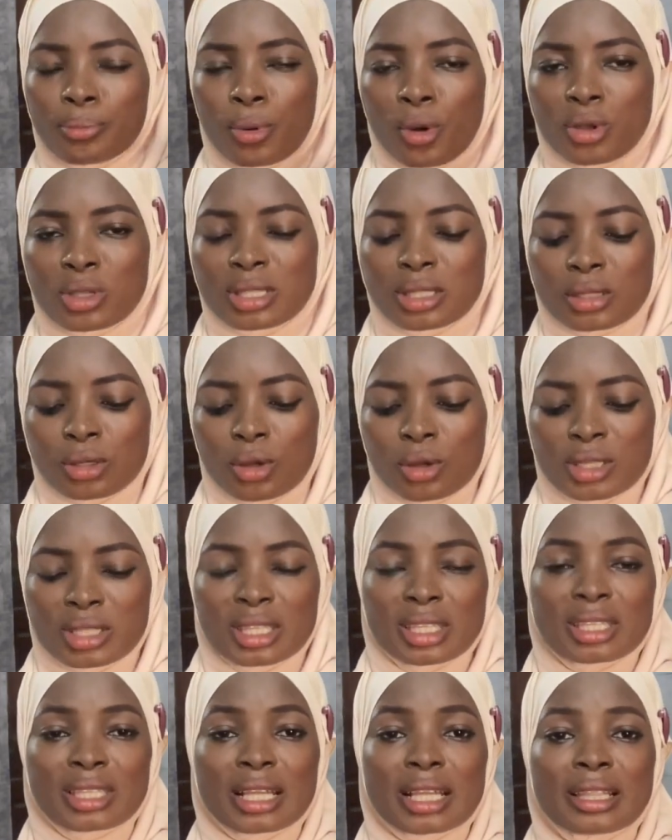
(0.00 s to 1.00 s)
Post
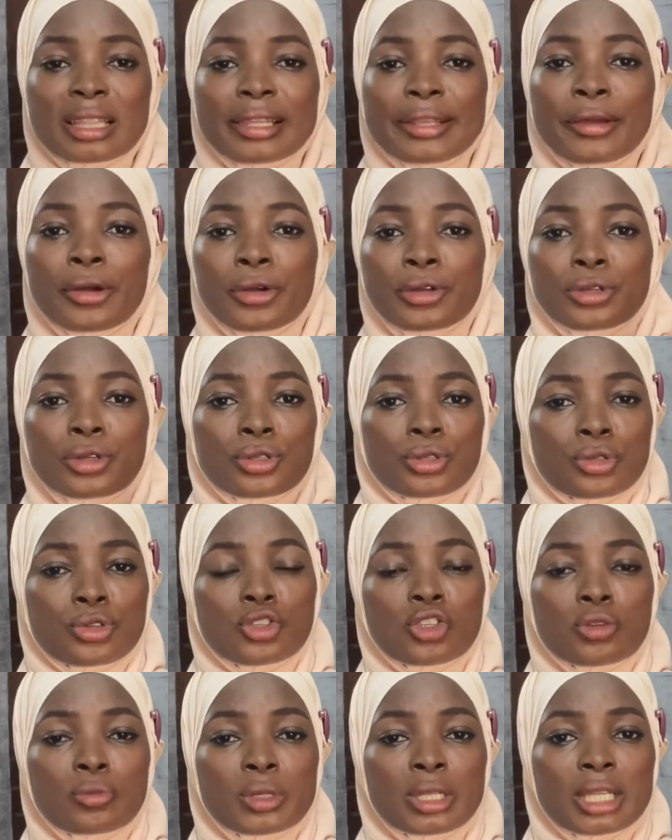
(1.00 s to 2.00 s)
consistently on your
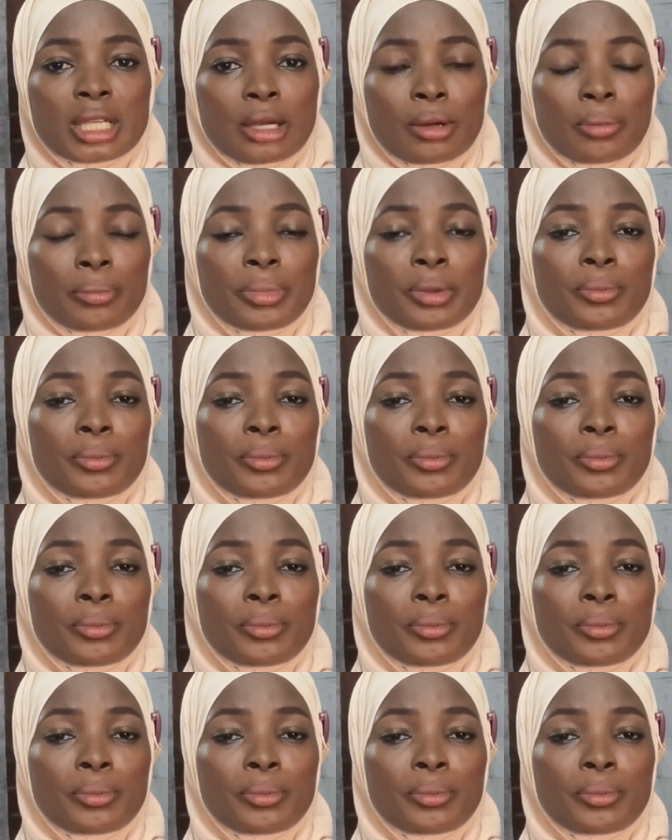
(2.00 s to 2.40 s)
social media.